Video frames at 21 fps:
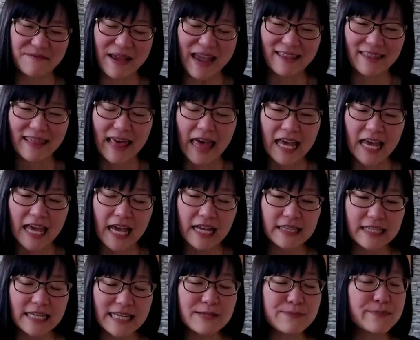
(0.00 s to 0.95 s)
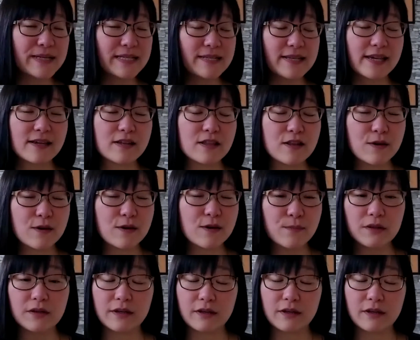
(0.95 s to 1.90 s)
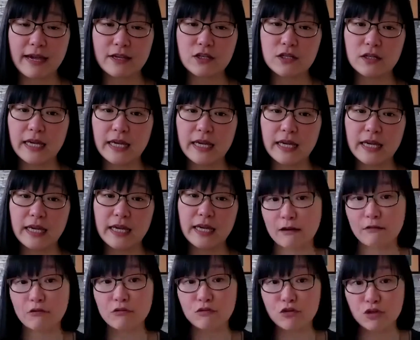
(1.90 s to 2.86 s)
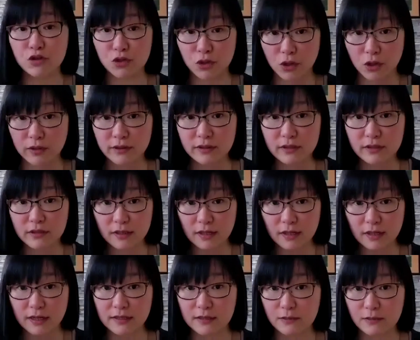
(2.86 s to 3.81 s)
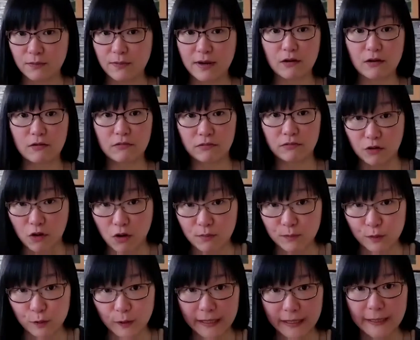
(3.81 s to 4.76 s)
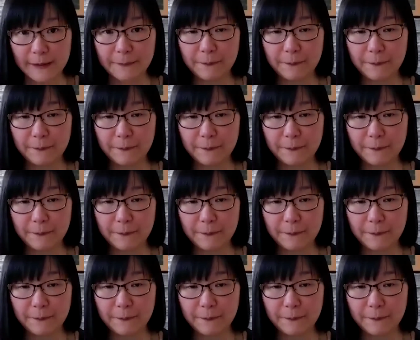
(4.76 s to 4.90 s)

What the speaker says: And this particular molecule actually is also present in our joints as well,